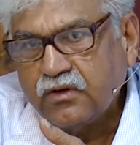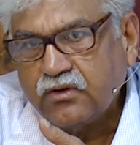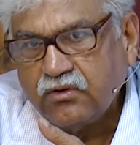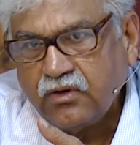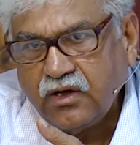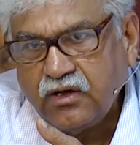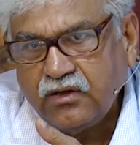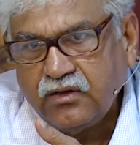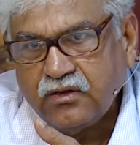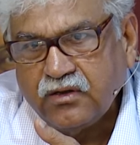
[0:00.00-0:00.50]

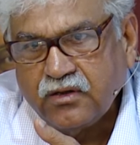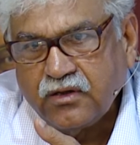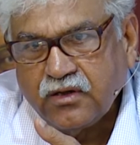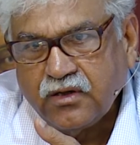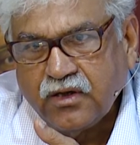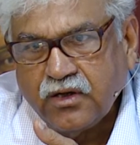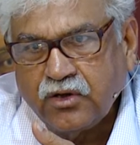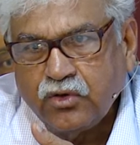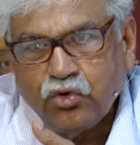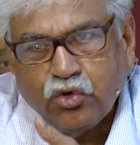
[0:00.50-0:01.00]
Right?
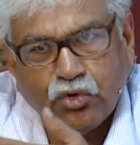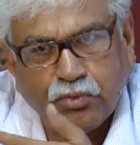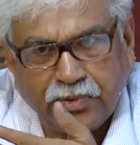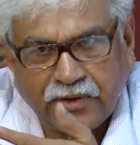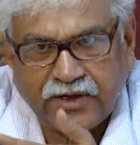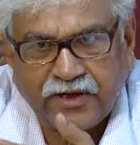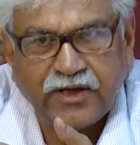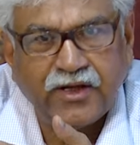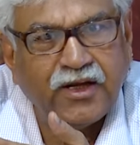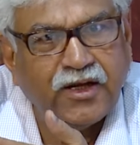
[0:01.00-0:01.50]

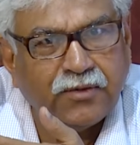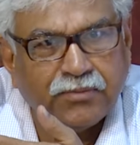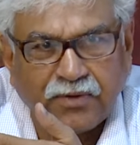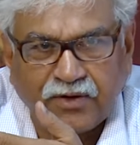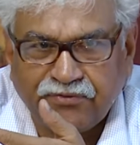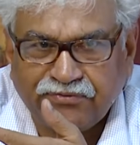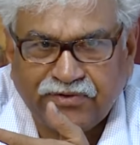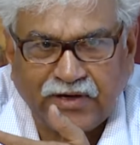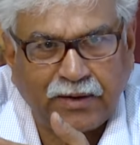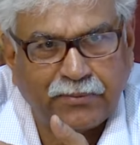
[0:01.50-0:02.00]
Nobody in
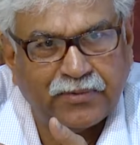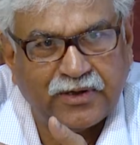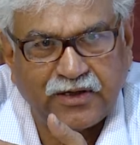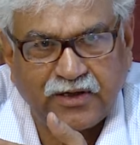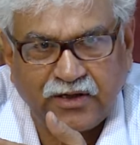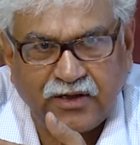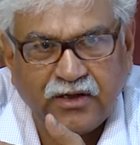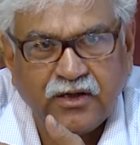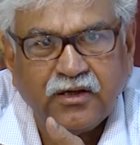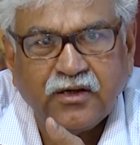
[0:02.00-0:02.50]
my
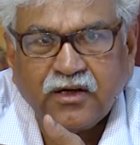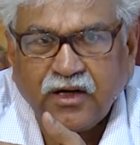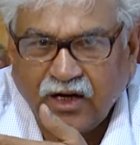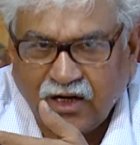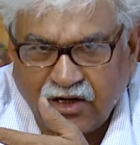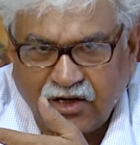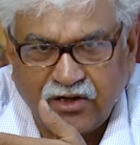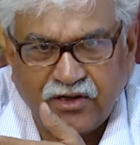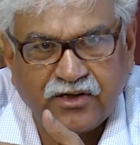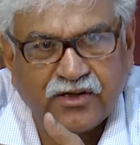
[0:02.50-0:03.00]
family
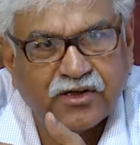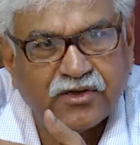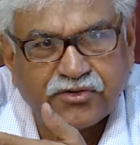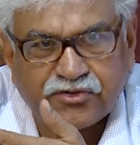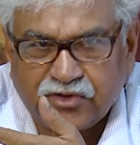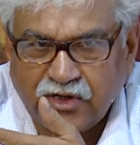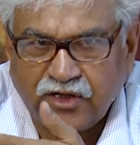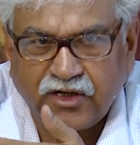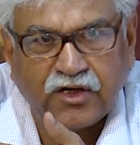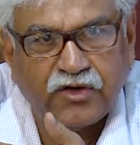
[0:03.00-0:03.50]
earlier
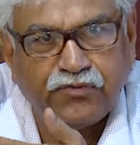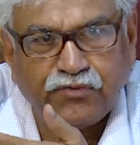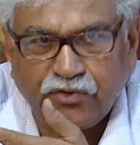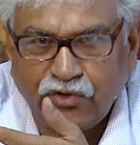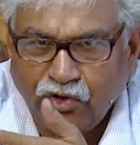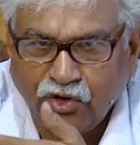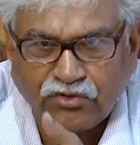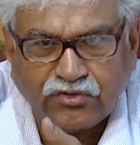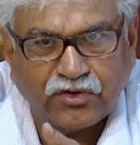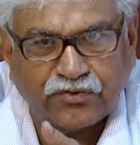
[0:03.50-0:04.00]
studied
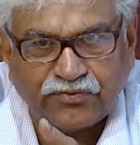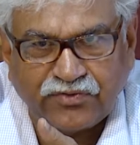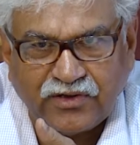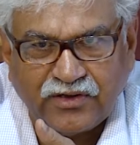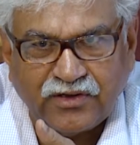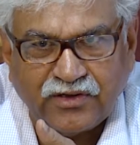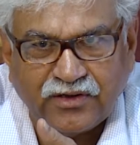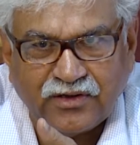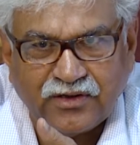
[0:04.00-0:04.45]
philosophy.